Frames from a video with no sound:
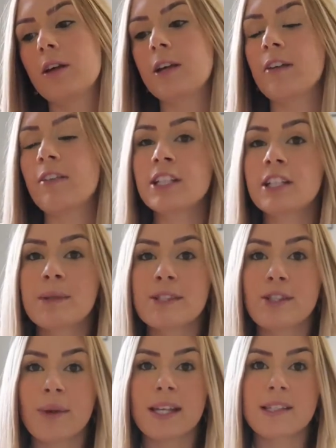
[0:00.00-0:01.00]
Yeah, I've actually
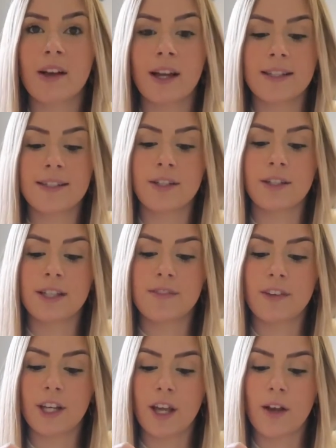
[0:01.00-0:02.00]
been so excited to do this
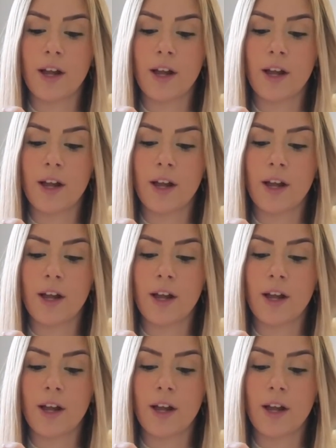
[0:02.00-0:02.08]
video.